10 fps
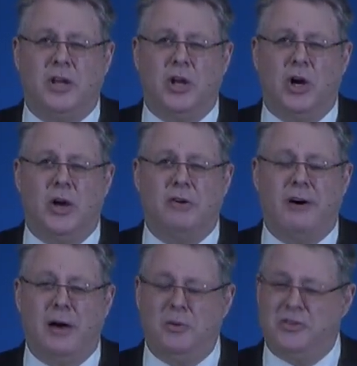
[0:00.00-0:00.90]
you know,
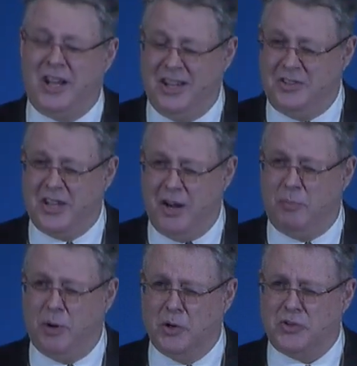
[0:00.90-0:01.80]
if I was an
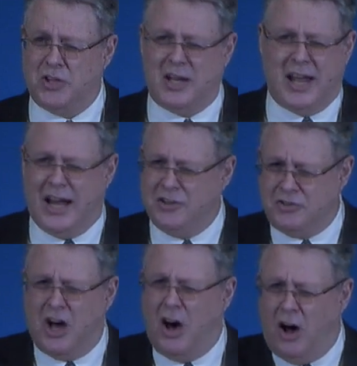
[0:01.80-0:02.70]
unsaved person and I
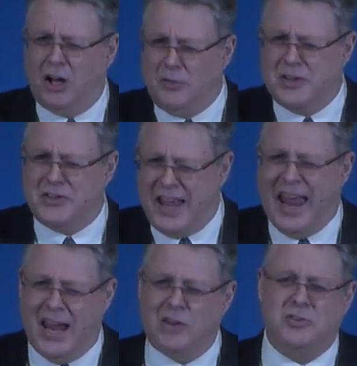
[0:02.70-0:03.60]
saw all of this
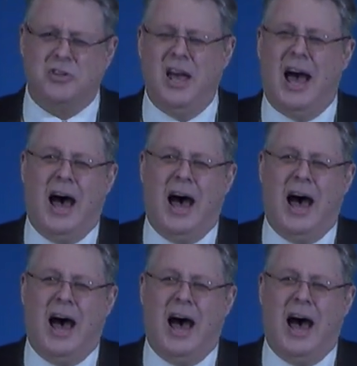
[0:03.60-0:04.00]
angst,